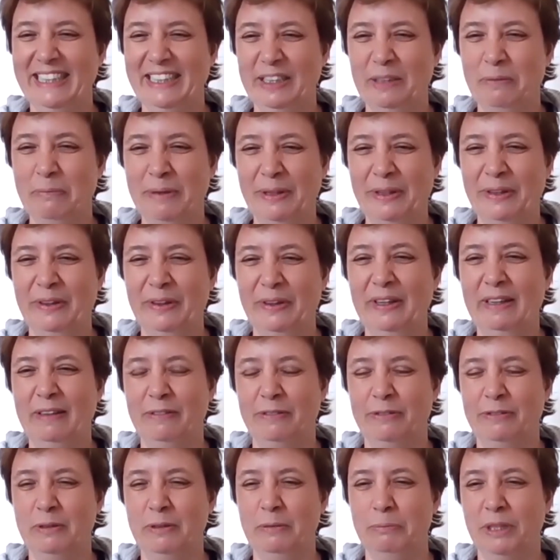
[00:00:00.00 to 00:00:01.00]
In the middle
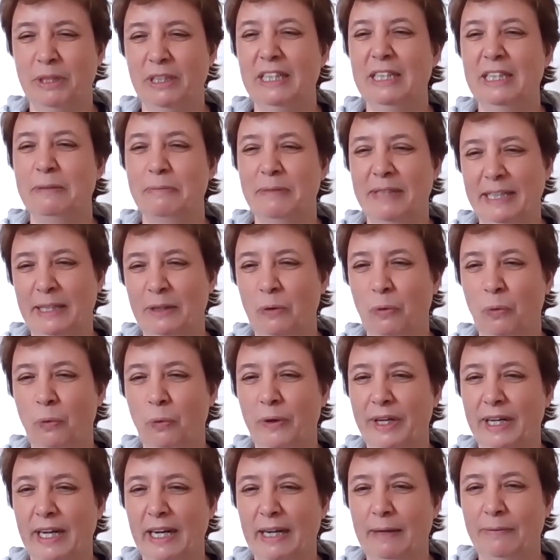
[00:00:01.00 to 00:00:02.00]
of Bury Me
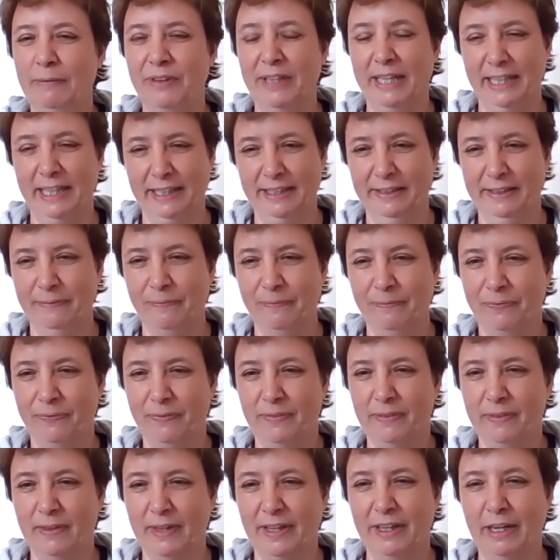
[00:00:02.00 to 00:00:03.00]
When I'm Dead,
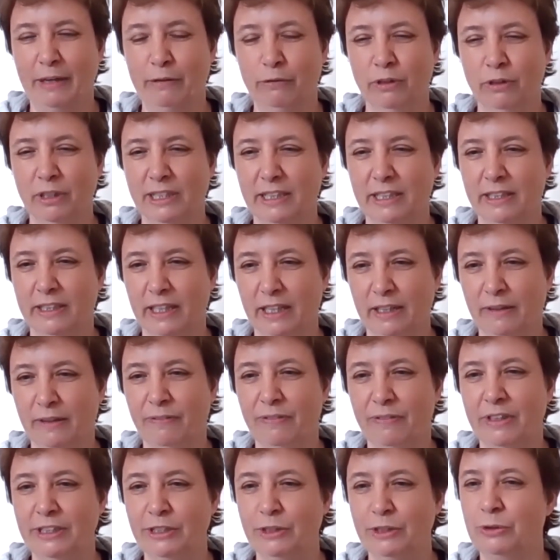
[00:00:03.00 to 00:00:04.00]
and I really
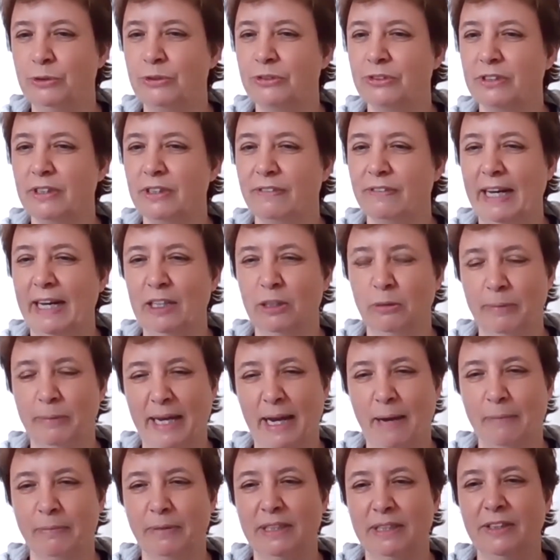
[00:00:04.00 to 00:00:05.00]
love the use of
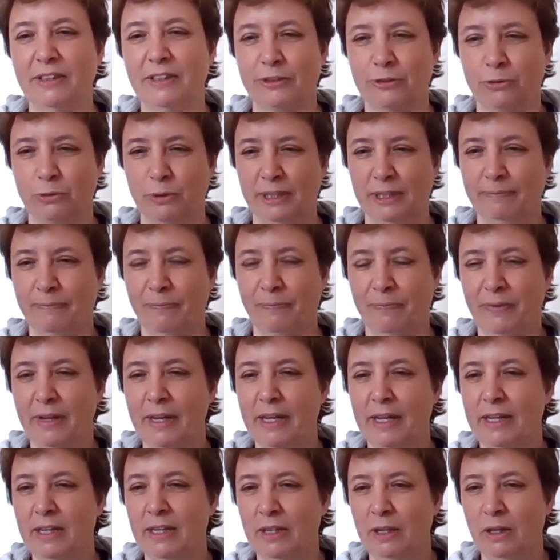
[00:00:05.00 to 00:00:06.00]
Alabama in this one.
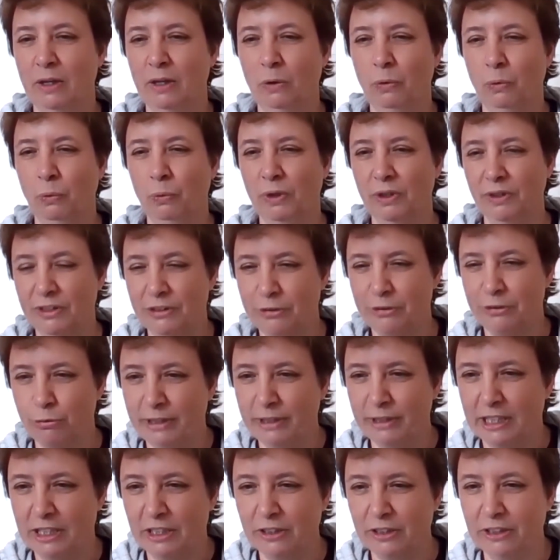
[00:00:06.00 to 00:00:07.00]
Will this
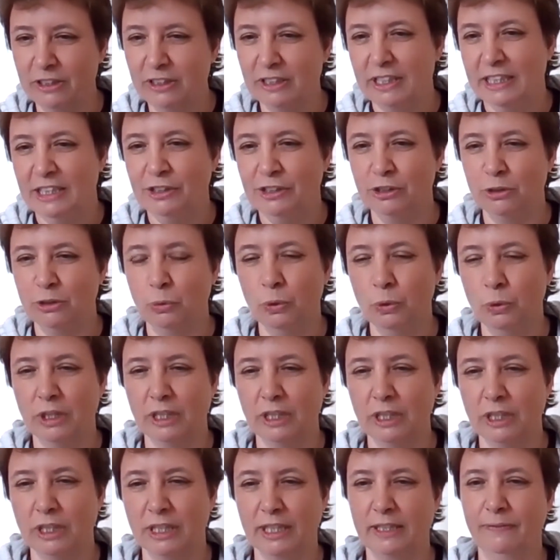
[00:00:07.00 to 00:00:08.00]
reoccur in your
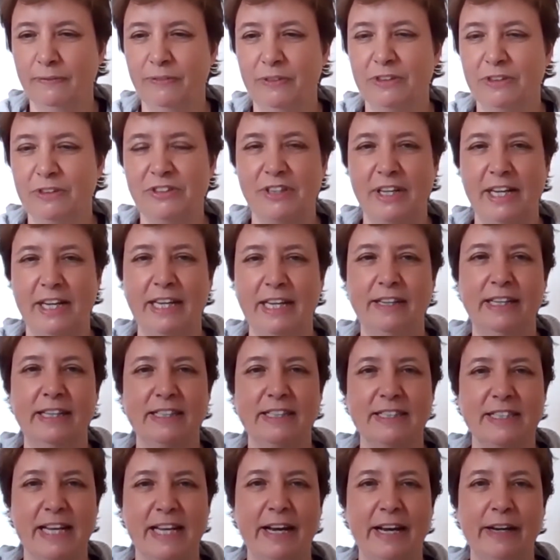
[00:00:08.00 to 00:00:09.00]
work, the
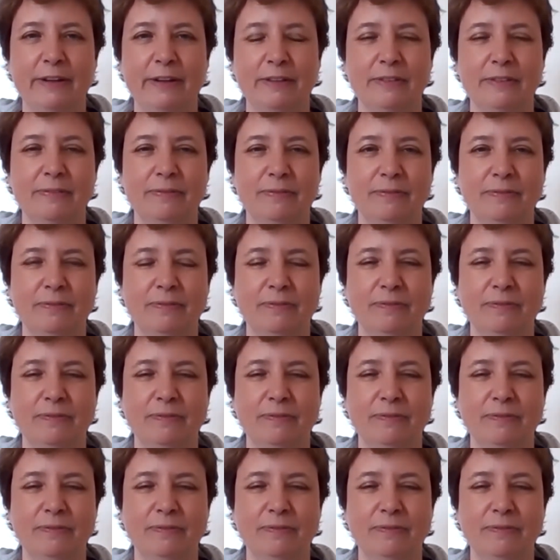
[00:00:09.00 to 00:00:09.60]
state and town?